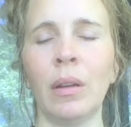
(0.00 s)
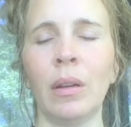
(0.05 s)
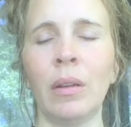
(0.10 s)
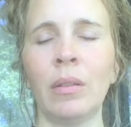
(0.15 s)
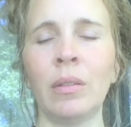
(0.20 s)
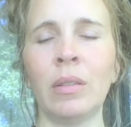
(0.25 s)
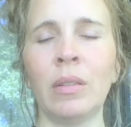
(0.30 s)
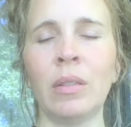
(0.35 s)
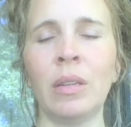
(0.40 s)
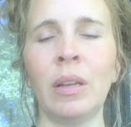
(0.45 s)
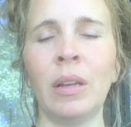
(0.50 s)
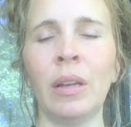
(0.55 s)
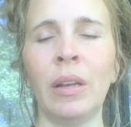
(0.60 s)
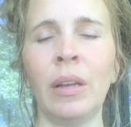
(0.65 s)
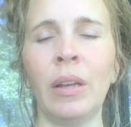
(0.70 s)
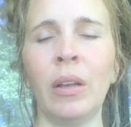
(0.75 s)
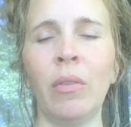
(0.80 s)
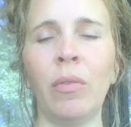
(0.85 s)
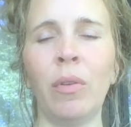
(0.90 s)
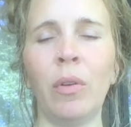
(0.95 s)

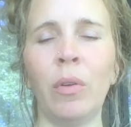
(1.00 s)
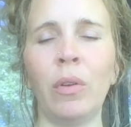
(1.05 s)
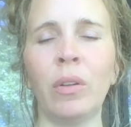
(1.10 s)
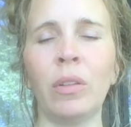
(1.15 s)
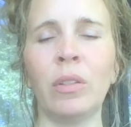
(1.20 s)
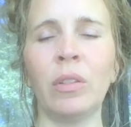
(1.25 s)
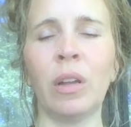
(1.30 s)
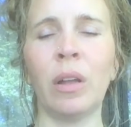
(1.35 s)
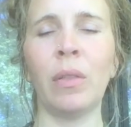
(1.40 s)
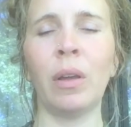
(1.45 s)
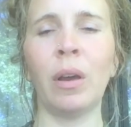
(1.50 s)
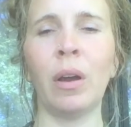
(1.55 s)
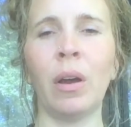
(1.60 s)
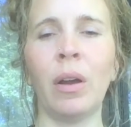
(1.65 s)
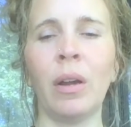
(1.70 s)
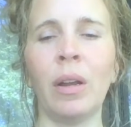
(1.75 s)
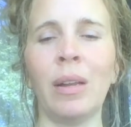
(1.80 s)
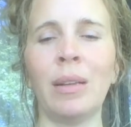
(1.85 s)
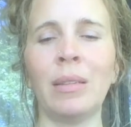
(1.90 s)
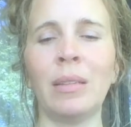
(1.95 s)
Still focused on the
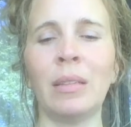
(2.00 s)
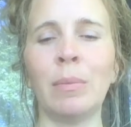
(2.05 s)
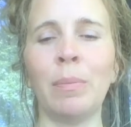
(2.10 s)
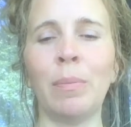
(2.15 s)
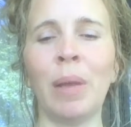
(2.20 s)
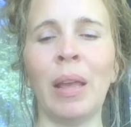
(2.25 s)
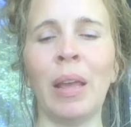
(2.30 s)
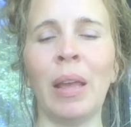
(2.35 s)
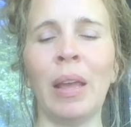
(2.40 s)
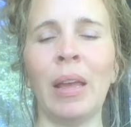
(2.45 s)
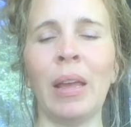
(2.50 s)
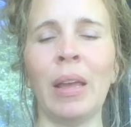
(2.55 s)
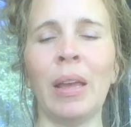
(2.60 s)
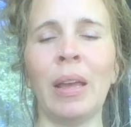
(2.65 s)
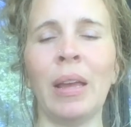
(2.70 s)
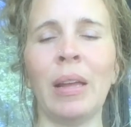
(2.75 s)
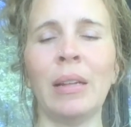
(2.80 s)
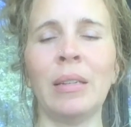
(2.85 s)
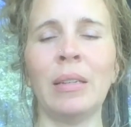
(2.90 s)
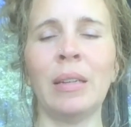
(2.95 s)
heart,
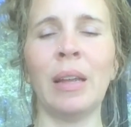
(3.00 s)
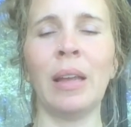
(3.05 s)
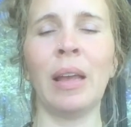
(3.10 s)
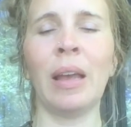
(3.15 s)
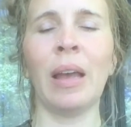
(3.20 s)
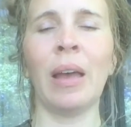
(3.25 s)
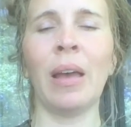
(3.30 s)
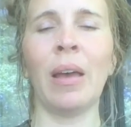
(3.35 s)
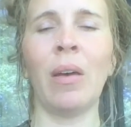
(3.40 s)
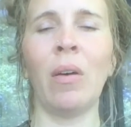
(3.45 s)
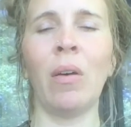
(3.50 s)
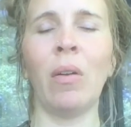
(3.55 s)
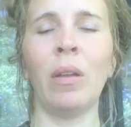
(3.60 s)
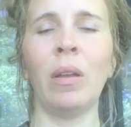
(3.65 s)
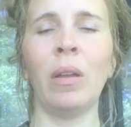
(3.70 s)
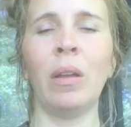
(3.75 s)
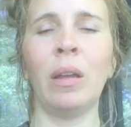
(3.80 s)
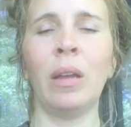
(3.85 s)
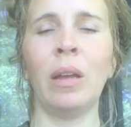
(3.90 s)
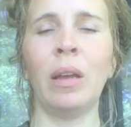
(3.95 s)
expanding out,
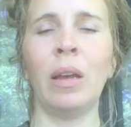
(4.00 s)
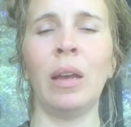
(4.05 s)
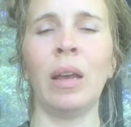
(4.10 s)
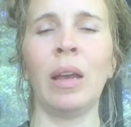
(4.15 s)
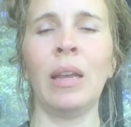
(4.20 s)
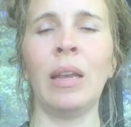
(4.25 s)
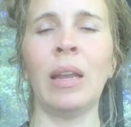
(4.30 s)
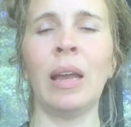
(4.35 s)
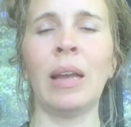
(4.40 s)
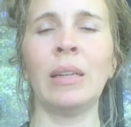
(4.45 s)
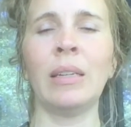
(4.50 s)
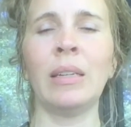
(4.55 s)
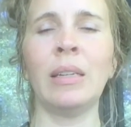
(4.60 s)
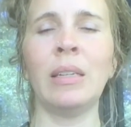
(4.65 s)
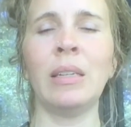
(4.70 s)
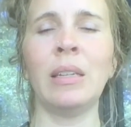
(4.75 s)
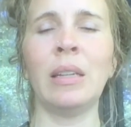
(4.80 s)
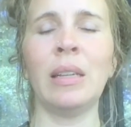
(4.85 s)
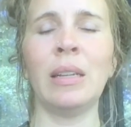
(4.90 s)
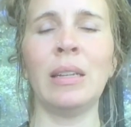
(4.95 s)
connecting
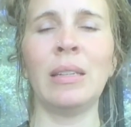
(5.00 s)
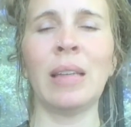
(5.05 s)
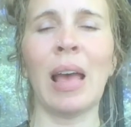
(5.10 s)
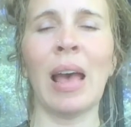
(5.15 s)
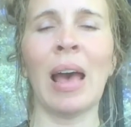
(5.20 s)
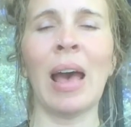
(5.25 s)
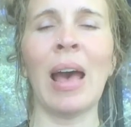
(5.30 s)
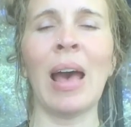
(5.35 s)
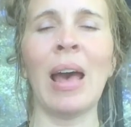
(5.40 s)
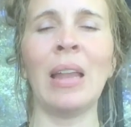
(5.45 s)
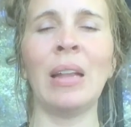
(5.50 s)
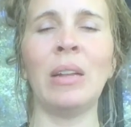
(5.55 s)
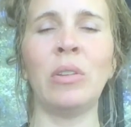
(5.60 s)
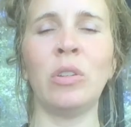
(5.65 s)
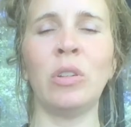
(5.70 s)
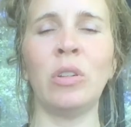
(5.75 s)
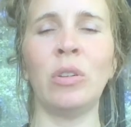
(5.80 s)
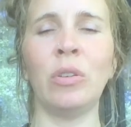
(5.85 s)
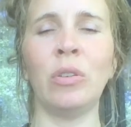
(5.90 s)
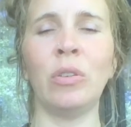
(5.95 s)
to this
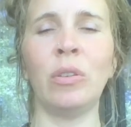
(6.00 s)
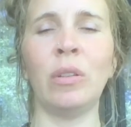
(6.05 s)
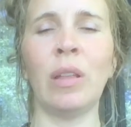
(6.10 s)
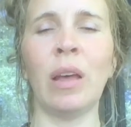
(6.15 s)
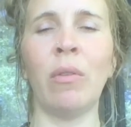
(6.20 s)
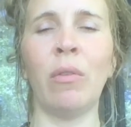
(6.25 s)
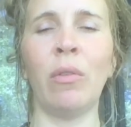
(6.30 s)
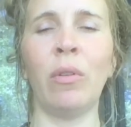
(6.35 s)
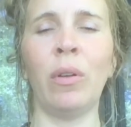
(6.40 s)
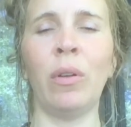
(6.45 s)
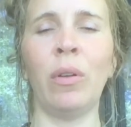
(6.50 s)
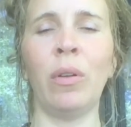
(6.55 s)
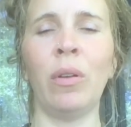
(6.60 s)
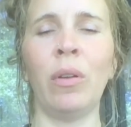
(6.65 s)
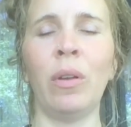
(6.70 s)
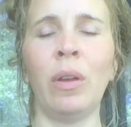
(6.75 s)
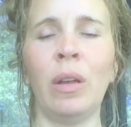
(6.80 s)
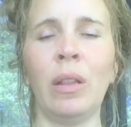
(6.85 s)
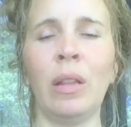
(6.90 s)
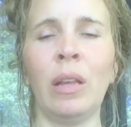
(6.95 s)
attitude that
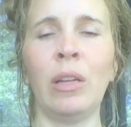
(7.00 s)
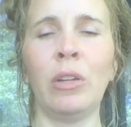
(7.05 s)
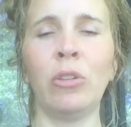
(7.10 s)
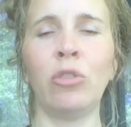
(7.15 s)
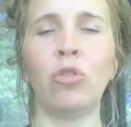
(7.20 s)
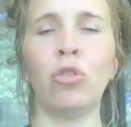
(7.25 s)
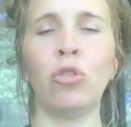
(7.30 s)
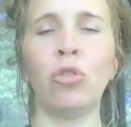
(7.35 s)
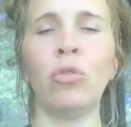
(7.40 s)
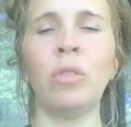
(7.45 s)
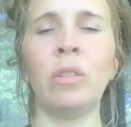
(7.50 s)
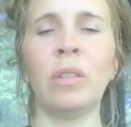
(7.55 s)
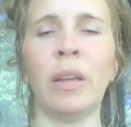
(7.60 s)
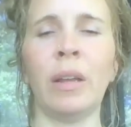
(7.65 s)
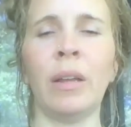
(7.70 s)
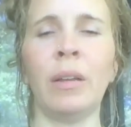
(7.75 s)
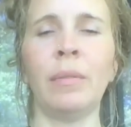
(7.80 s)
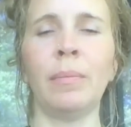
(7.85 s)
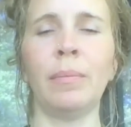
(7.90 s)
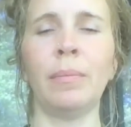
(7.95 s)
you're choosing.